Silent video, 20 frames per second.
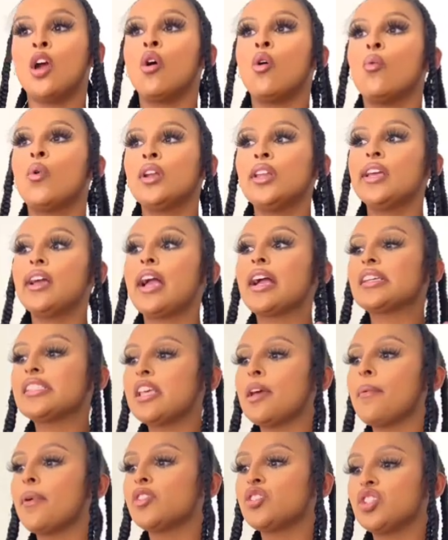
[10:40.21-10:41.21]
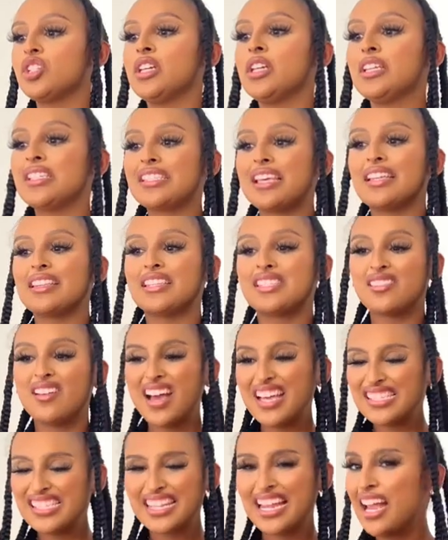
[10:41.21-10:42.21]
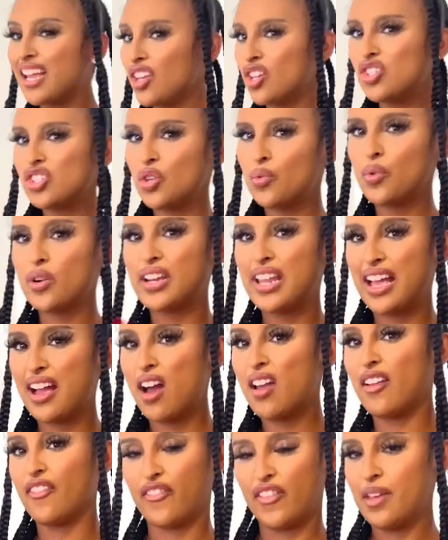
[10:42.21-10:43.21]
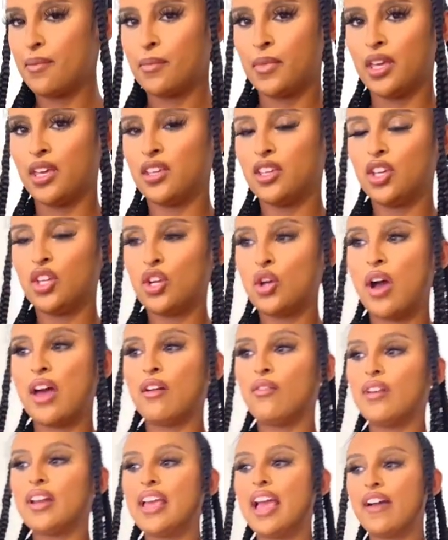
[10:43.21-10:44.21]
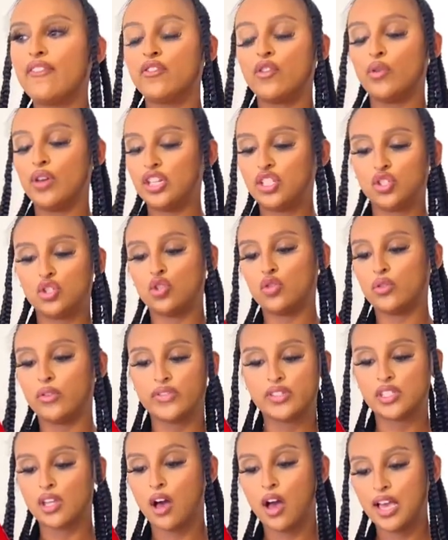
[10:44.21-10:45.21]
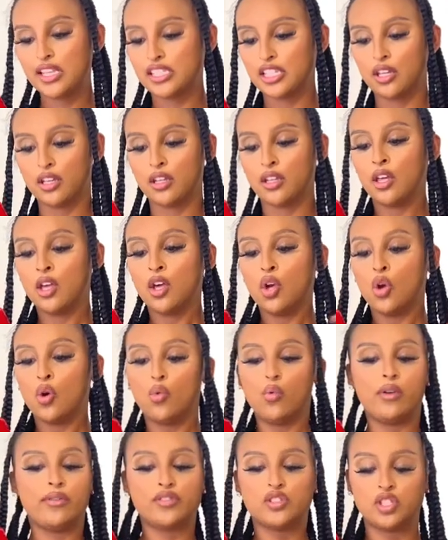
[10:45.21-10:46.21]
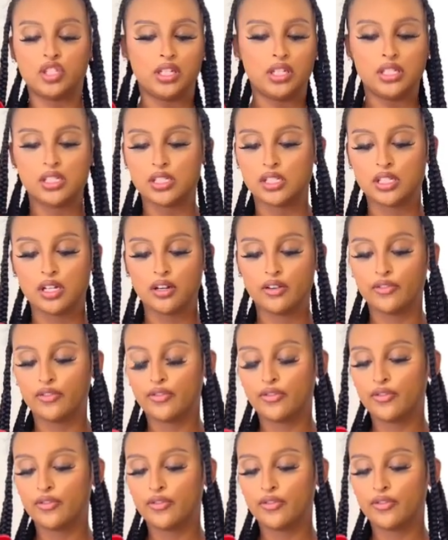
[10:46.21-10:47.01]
One thing I can say about Shein is like the sizes that I usually wear, they kind of fit me, you know. I don't really have no issues with sizing with Shein stuff.